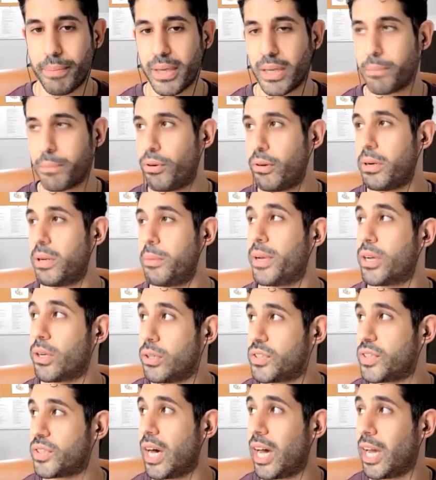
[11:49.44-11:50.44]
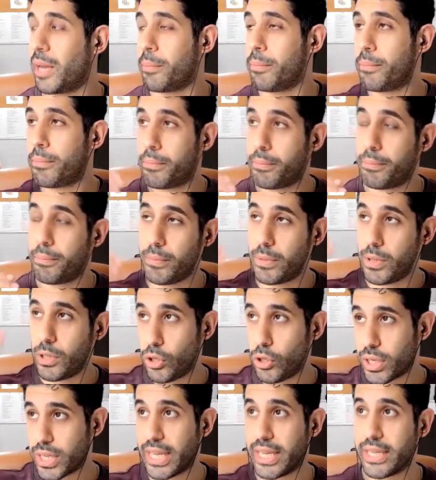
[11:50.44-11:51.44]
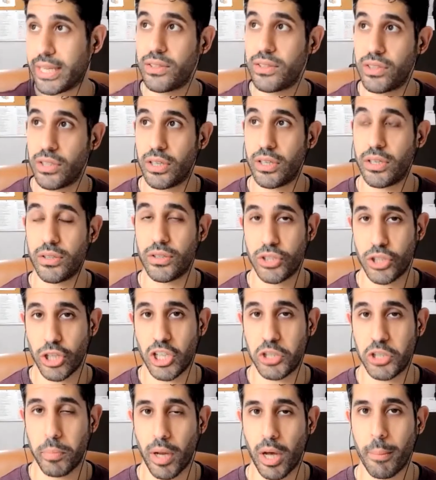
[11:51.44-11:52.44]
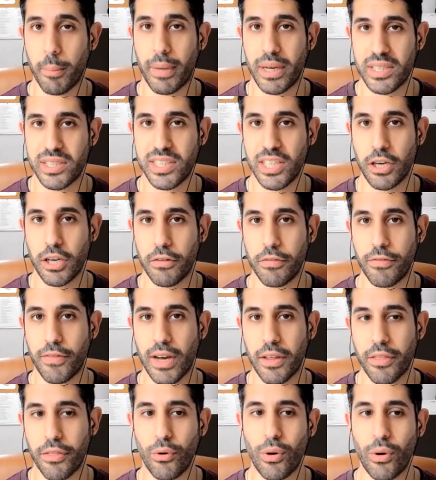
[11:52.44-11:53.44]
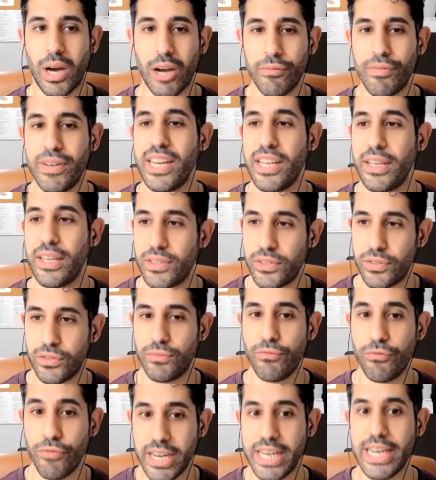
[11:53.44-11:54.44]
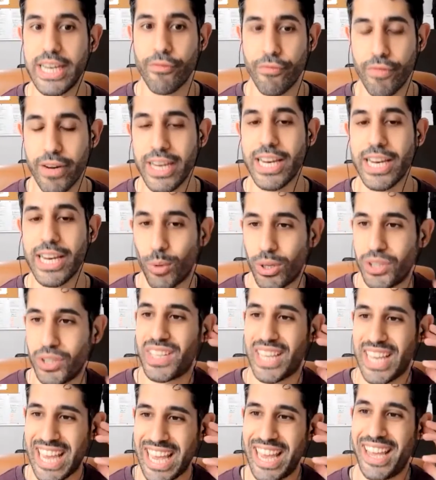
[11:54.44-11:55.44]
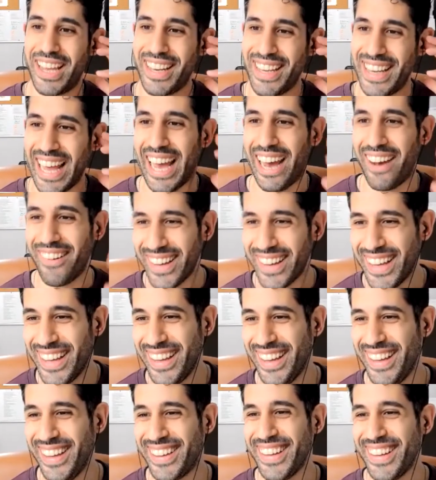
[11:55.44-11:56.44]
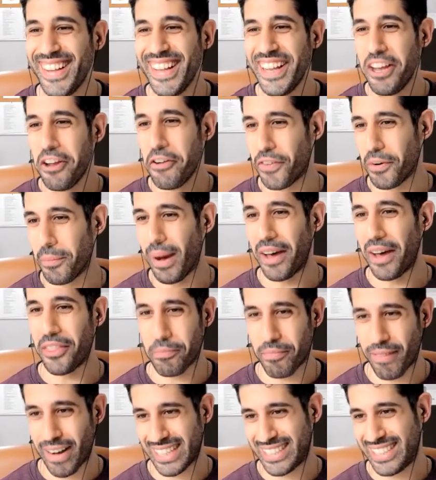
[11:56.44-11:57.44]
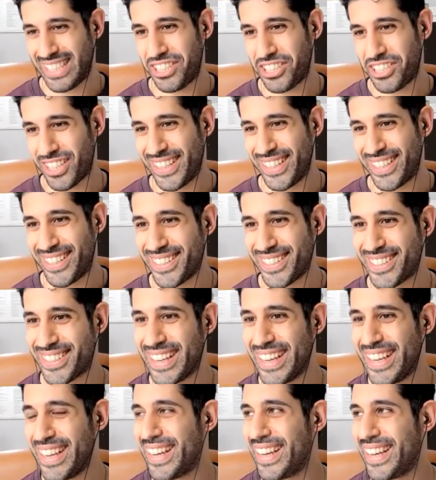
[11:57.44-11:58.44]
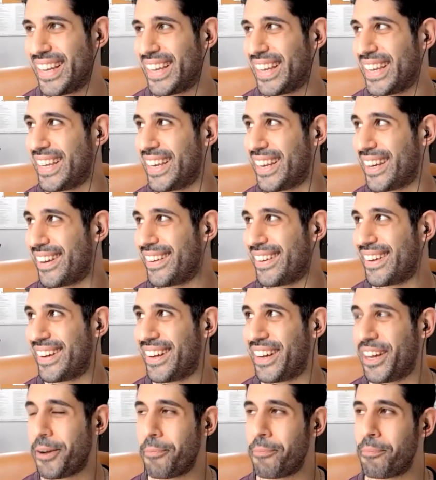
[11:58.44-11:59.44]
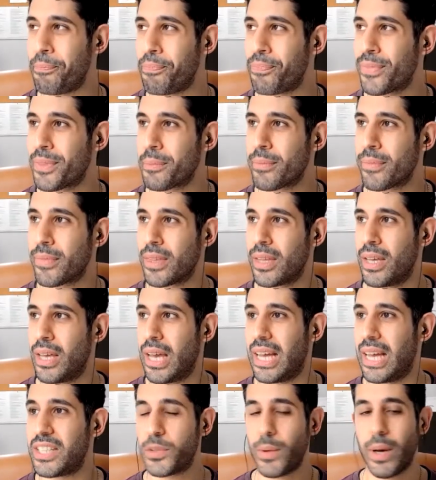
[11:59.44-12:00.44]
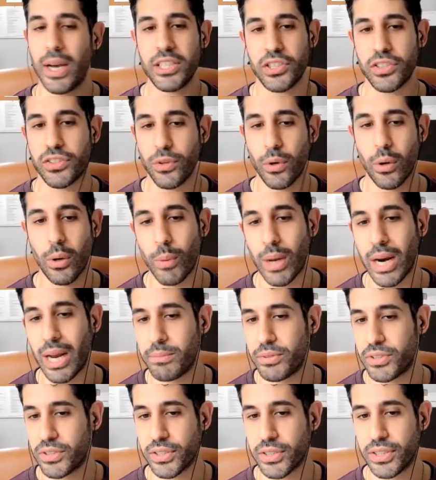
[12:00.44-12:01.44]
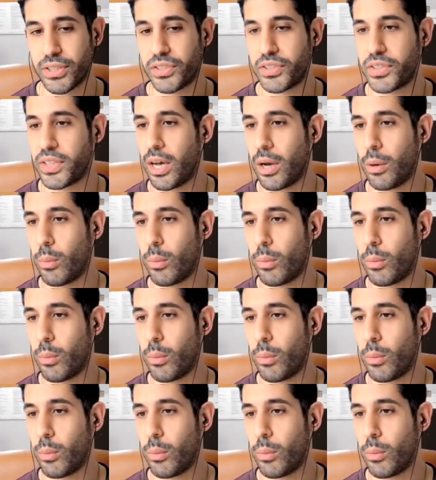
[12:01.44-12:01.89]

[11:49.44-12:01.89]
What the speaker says: probably because I'm looking to church plant myself, I thought, I really, really, really want to hear now from other practitioners, you know. And so I just thought, well, I'm just going to start